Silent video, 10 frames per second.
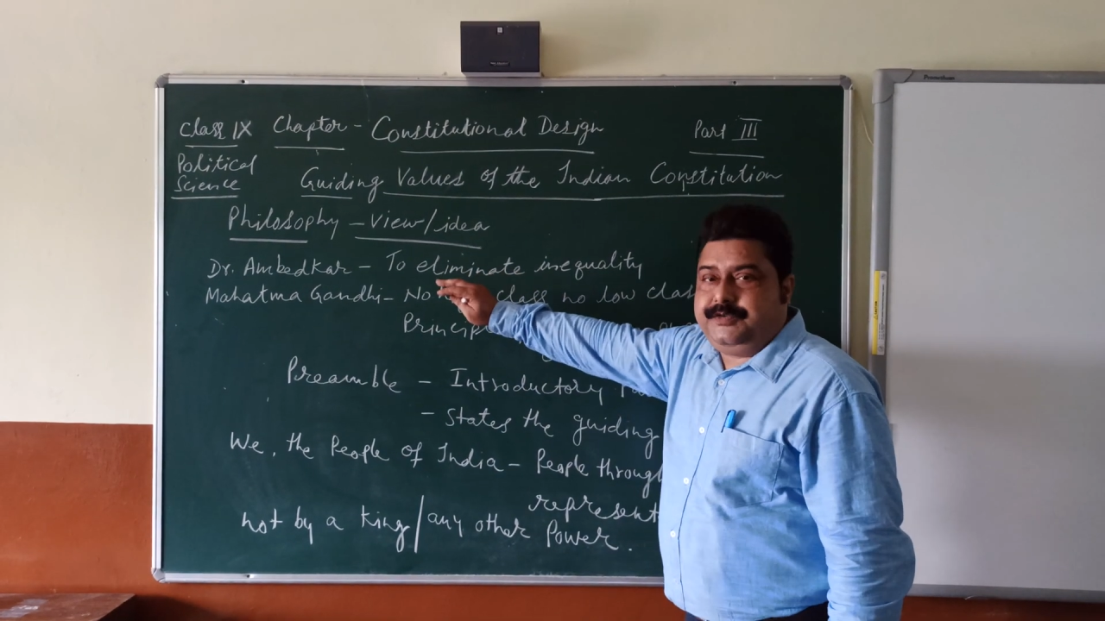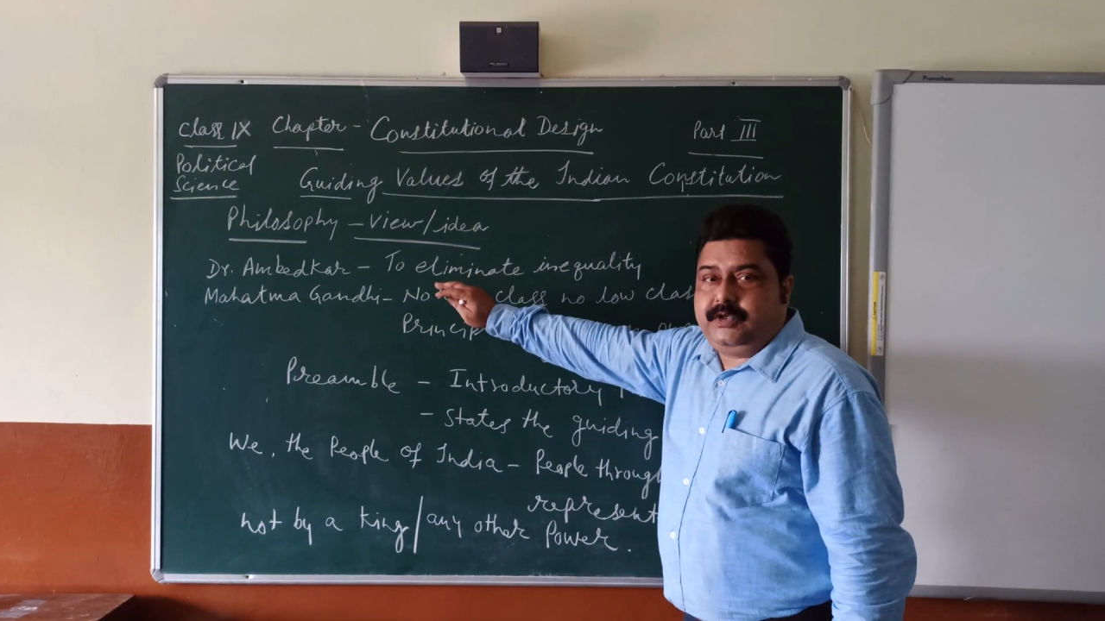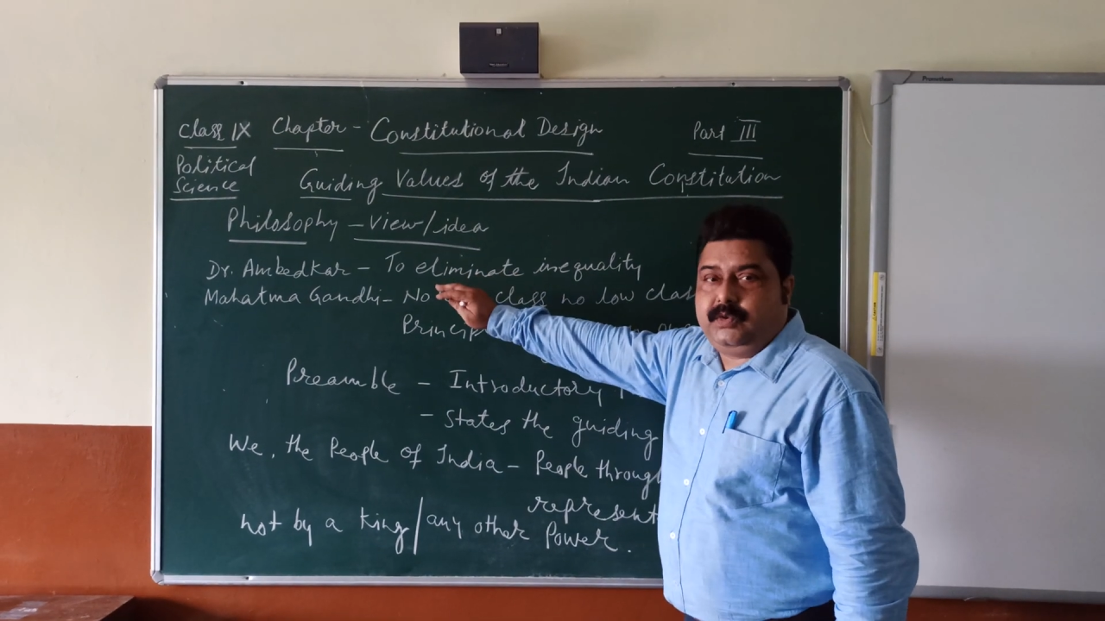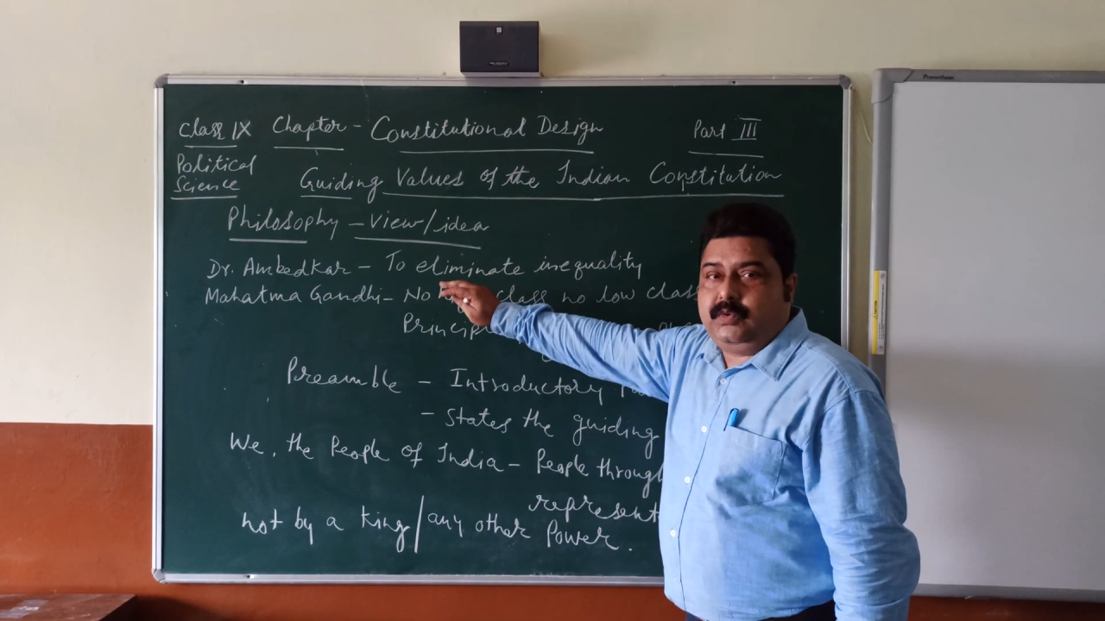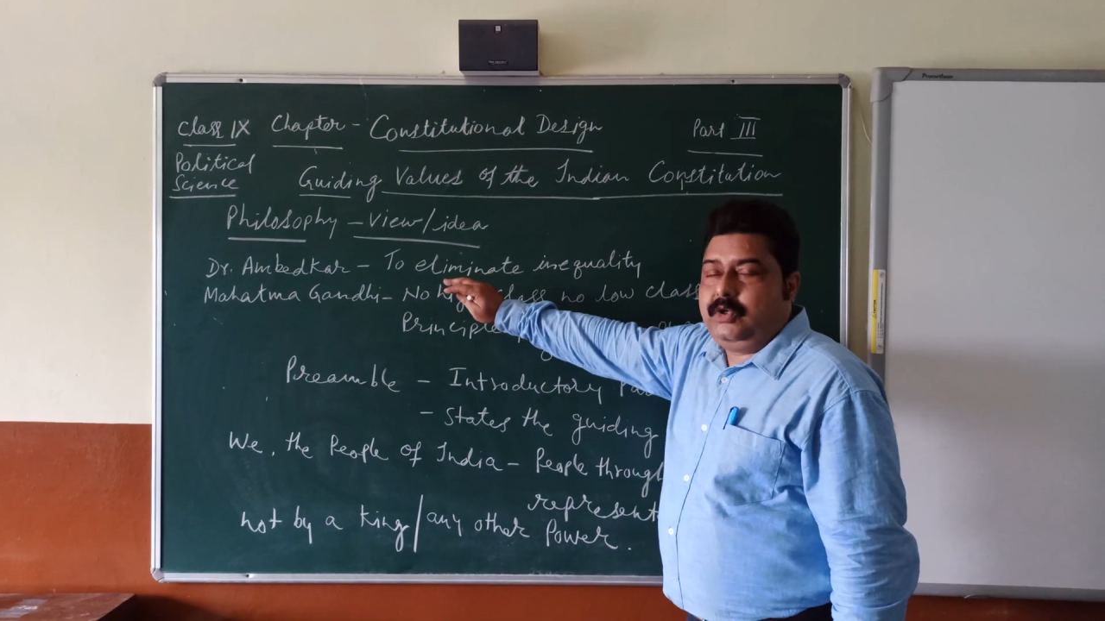
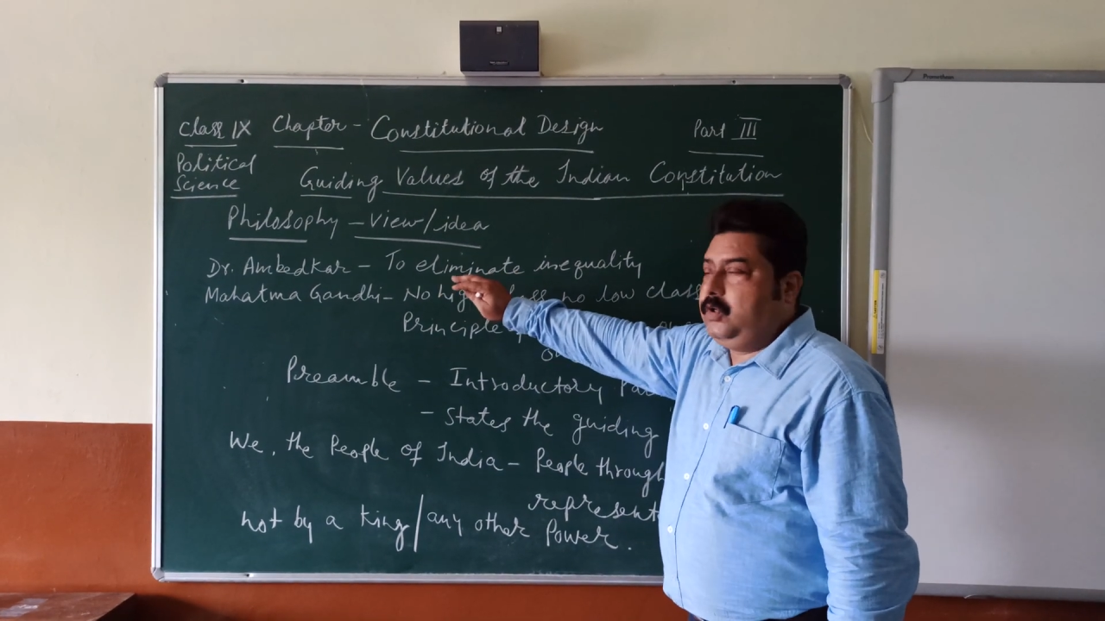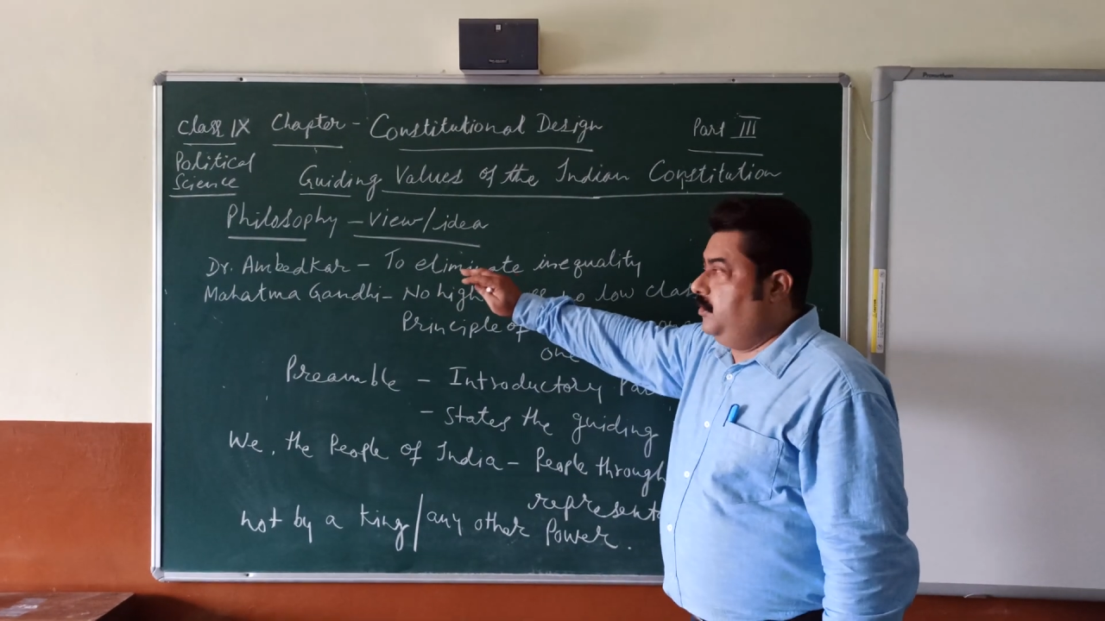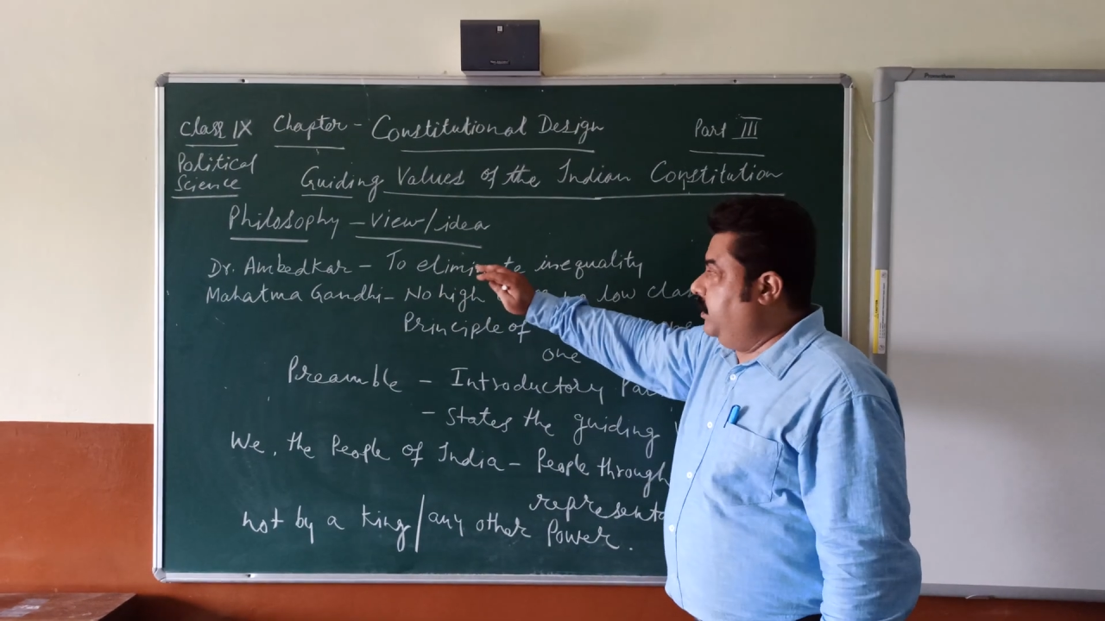view,